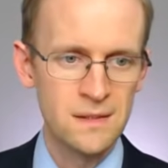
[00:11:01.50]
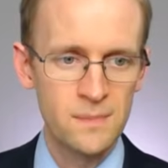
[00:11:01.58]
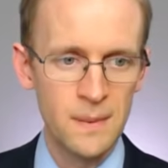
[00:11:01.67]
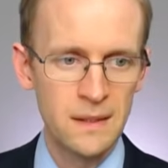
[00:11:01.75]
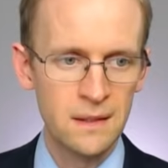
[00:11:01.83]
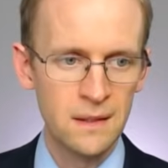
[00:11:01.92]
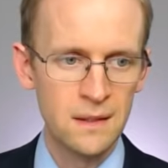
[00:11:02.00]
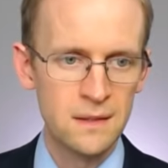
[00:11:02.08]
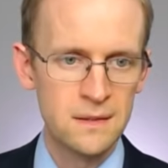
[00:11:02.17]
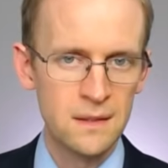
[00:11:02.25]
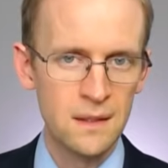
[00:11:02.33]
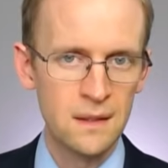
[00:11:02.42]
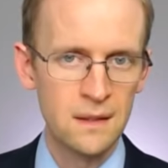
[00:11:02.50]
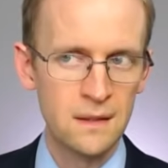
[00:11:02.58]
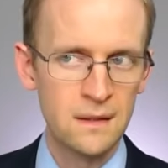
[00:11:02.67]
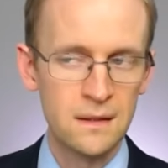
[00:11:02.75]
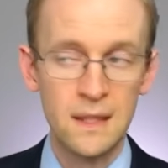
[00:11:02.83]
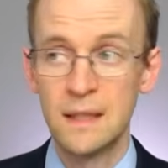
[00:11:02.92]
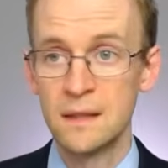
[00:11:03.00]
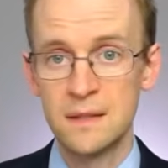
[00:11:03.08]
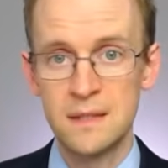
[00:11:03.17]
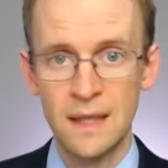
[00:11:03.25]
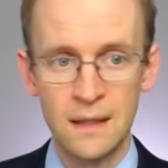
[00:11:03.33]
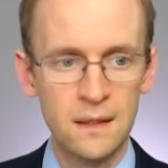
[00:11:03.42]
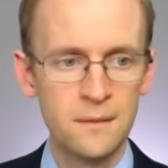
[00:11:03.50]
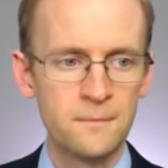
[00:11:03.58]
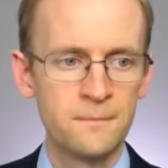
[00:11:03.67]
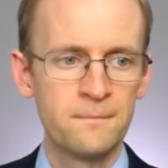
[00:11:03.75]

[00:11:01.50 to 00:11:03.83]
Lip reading: in speaking and understanding.